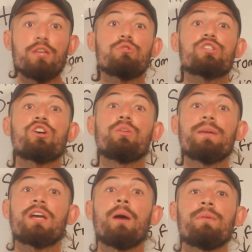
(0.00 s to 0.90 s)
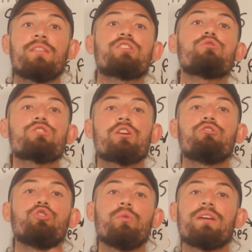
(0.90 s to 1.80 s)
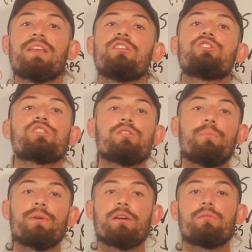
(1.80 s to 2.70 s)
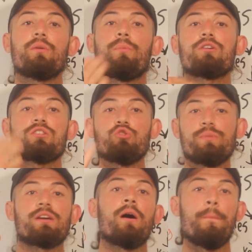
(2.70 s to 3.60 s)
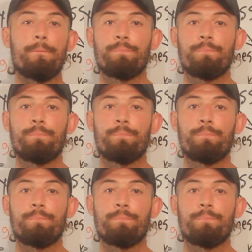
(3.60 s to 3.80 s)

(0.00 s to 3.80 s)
you start becoming this, you start doing it, and it's just the person you become.